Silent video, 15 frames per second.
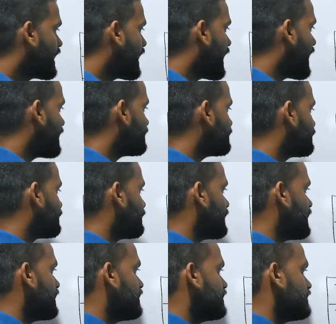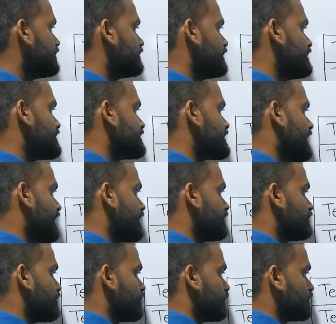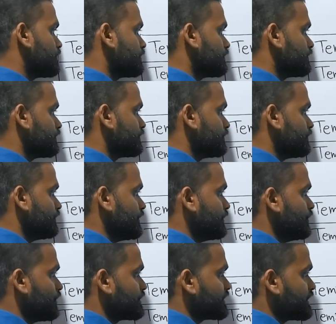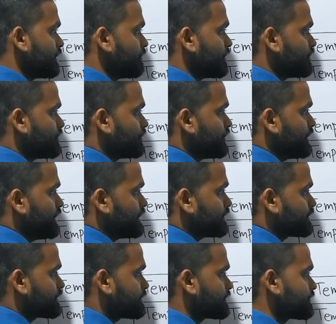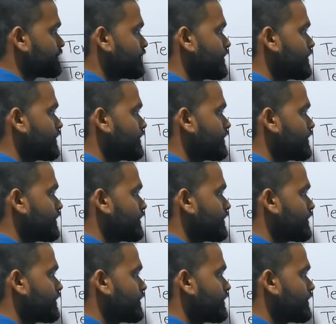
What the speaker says: and fill this second row with those temperature readings.